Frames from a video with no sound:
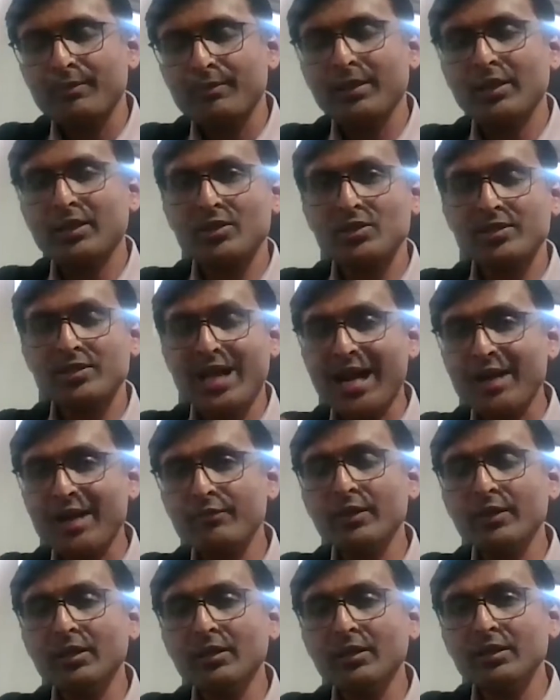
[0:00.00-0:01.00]
because
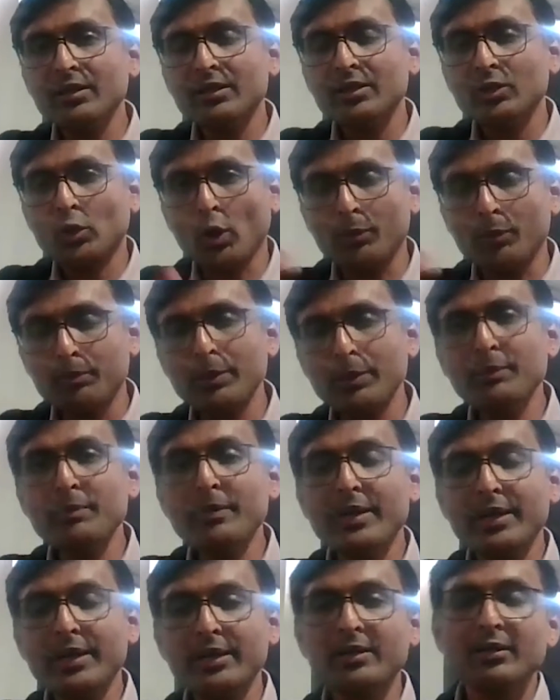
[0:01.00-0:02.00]
that will
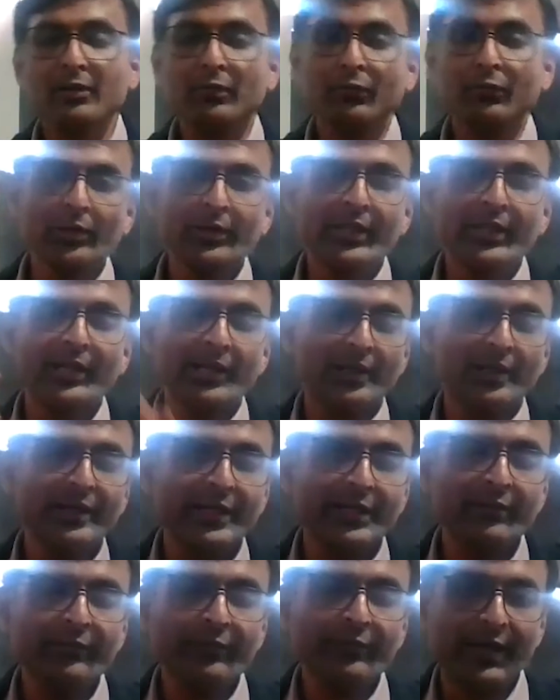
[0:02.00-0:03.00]
complement what they
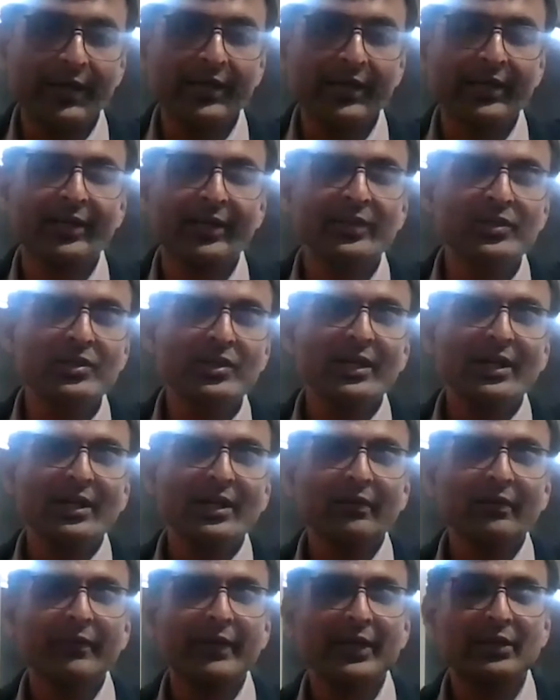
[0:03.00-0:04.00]
learn in finance
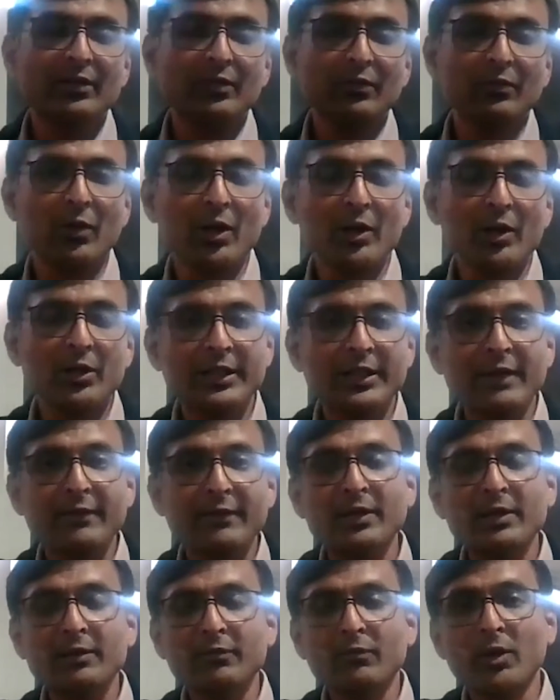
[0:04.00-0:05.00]
with what they
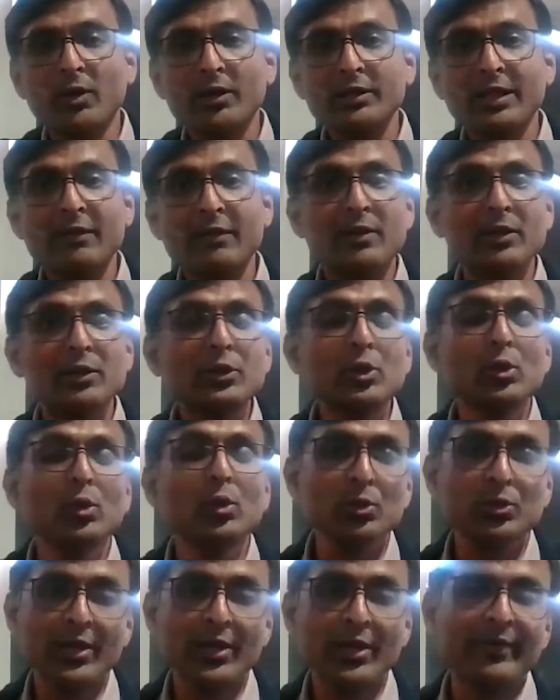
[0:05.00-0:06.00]
will
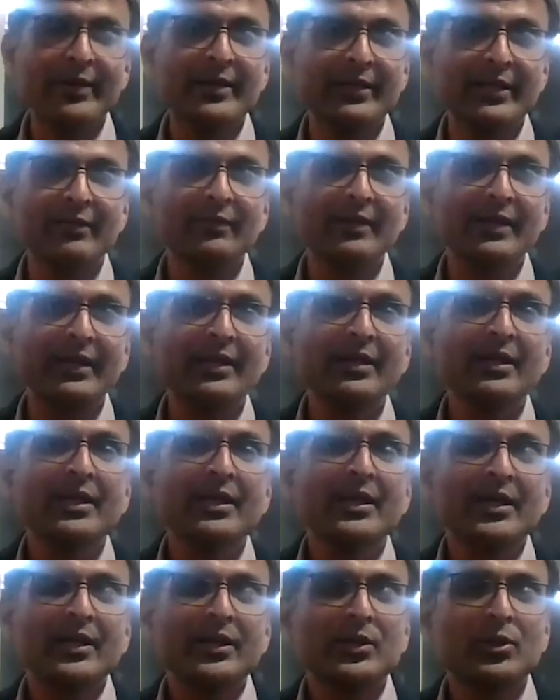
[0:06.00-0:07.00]
use effectively
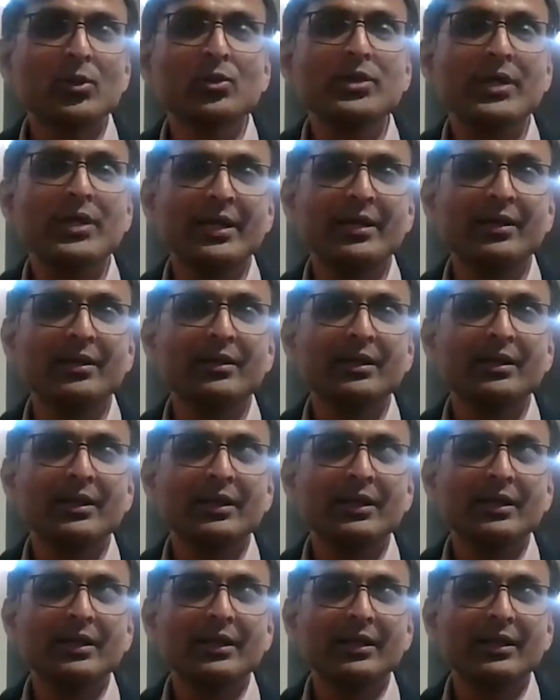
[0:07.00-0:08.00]
using
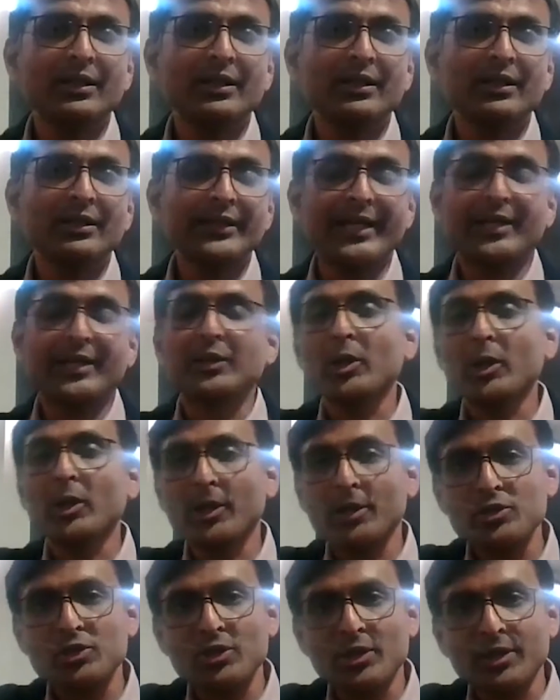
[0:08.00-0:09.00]

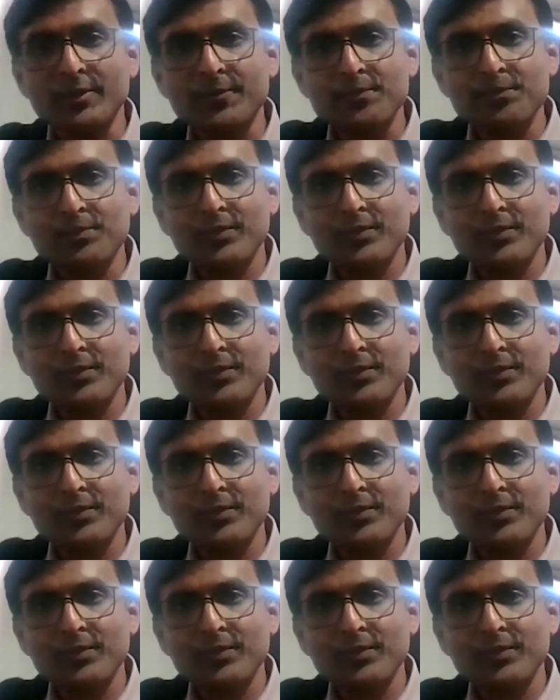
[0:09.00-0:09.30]
technology.